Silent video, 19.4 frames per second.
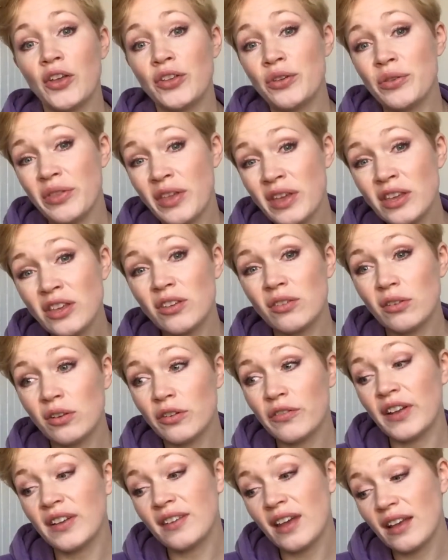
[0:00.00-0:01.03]
And you think you'll
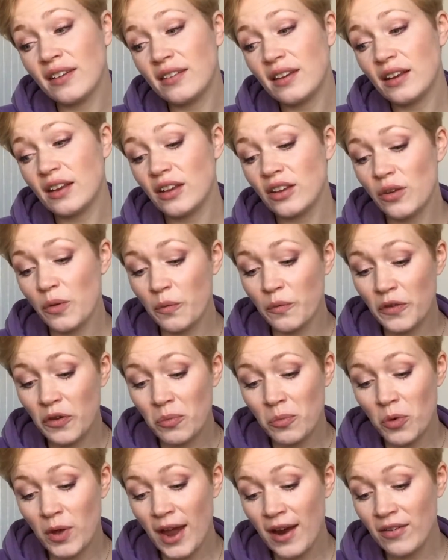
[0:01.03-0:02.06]
look fantastic and you'll feel
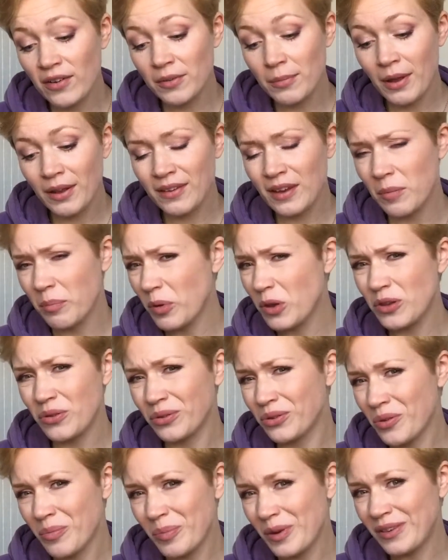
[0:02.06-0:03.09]
more charismatic, but you'll
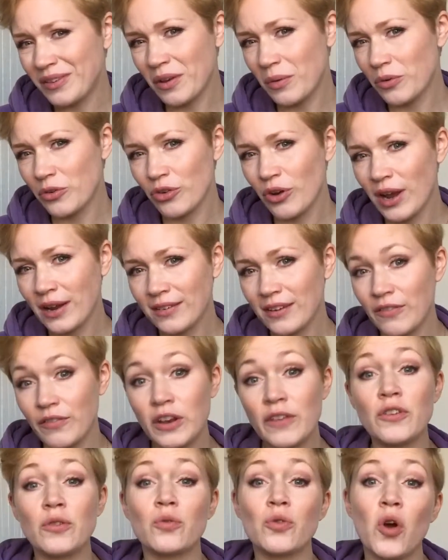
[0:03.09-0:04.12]
not be so attractive. And
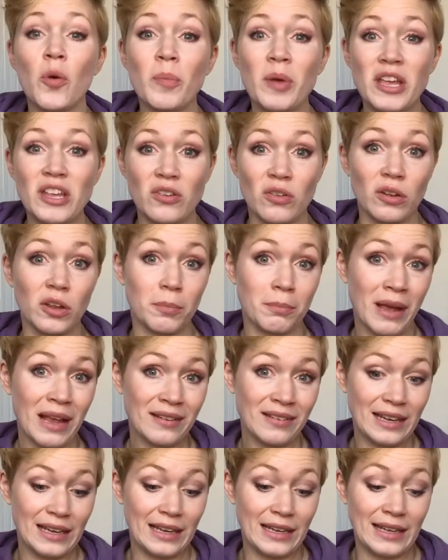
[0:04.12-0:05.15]
if you crop it, you'll look
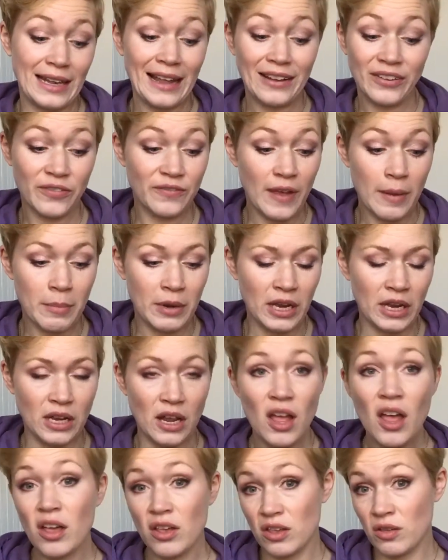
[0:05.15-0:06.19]
masculine, less feminine.
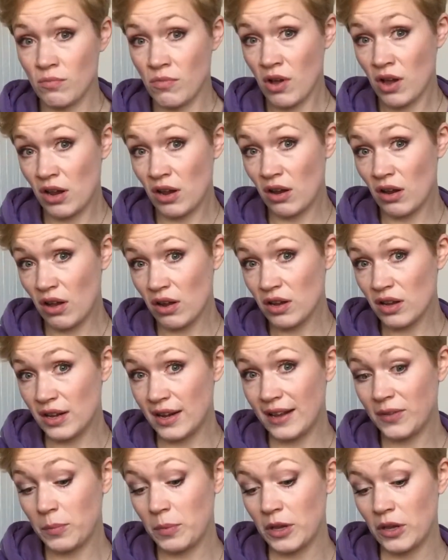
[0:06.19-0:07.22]
You might look like a
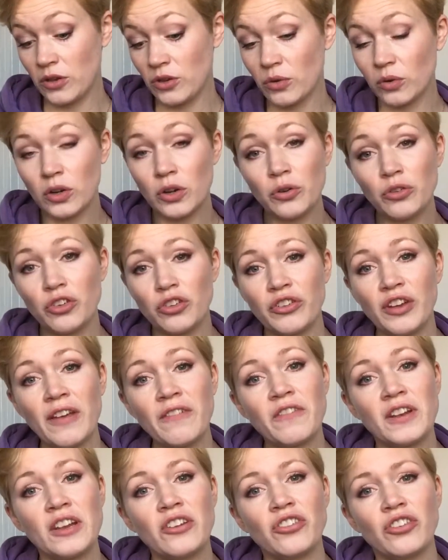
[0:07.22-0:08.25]
lesbian. You'll lose your
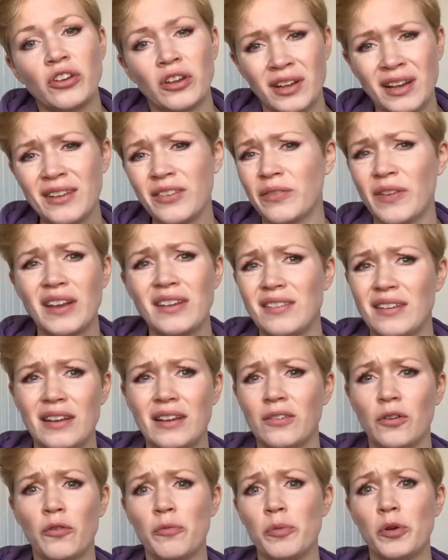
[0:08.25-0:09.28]
definition, and let's face it,
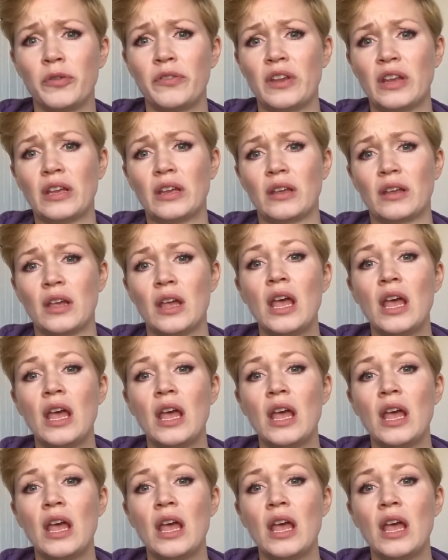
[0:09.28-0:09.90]
it's off putting.